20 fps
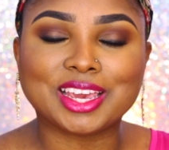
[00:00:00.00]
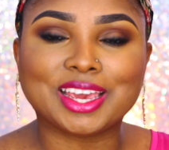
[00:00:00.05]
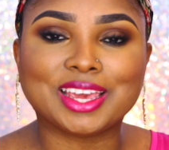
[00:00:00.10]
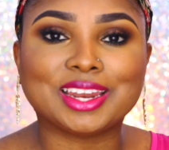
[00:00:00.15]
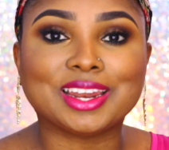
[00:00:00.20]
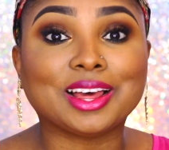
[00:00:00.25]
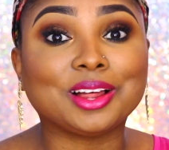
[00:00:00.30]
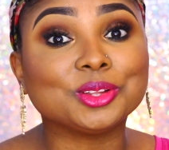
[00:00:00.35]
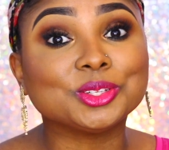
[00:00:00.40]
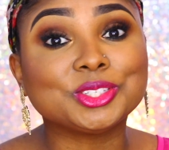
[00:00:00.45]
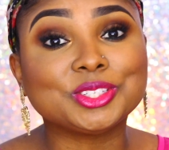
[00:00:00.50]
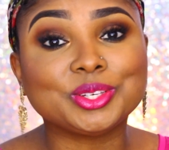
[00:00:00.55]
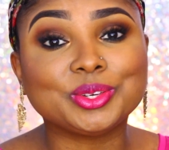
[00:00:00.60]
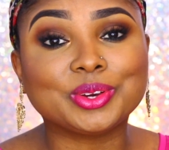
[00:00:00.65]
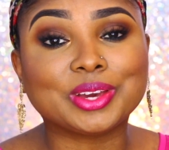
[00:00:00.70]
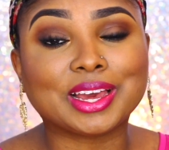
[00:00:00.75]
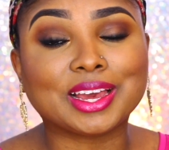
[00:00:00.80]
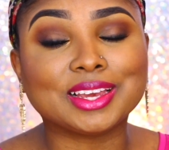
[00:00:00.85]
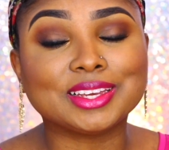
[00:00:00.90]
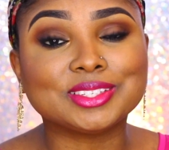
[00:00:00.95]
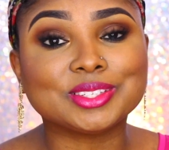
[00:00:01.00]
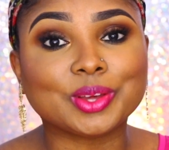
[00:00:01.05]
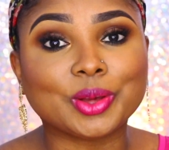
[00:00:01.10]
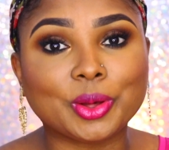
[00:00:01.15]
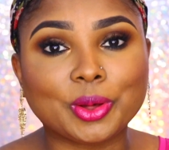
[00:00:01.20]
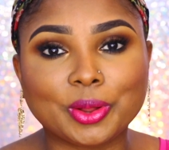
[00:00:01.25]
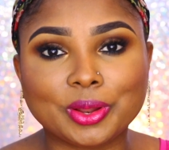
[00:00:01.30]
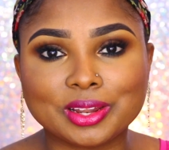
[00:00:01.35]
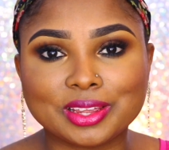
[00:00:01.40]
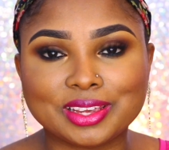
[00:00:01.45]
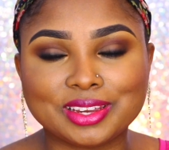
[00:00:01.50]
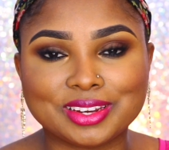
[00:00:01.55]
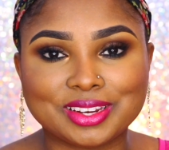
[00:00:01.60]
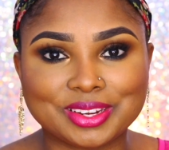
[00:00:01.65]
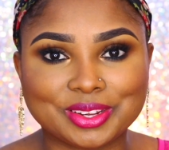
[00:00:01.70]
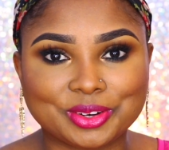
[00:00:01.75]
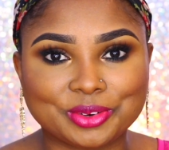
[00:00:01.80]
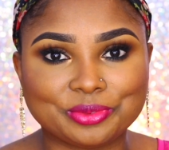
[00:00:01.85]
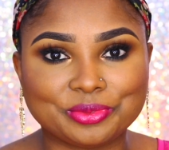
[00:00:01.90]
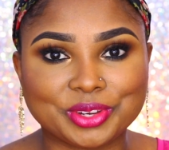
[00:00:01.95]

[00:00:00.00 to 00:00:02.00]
and I'll see you guys all in another